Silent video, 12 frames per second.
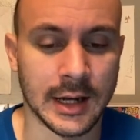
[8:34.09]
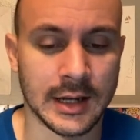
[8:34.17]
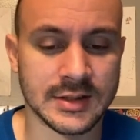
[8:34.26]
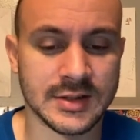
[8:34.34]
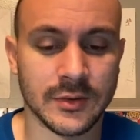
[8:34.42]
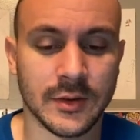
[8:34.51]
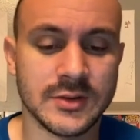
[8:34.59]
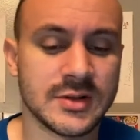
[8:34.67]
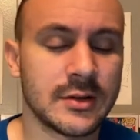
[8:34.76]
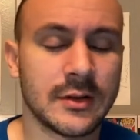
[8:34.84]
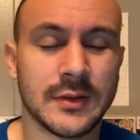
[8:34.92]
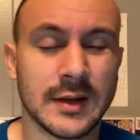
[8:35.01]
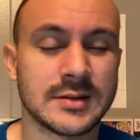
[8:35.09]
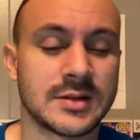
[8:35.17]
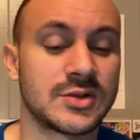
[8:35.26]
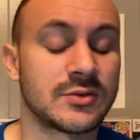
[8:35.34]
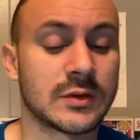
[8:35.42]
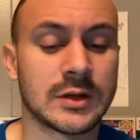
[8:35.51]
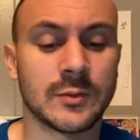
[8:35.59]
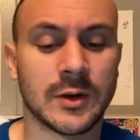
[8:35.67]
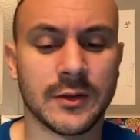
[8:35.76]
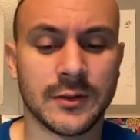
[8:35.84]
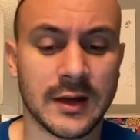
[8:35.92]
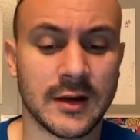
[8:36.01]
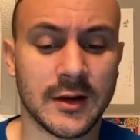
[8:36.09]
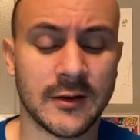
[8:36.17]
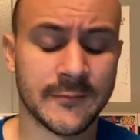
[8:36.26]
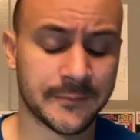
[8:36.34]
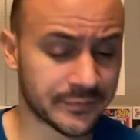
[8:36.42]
So those are the things that you really want to think of.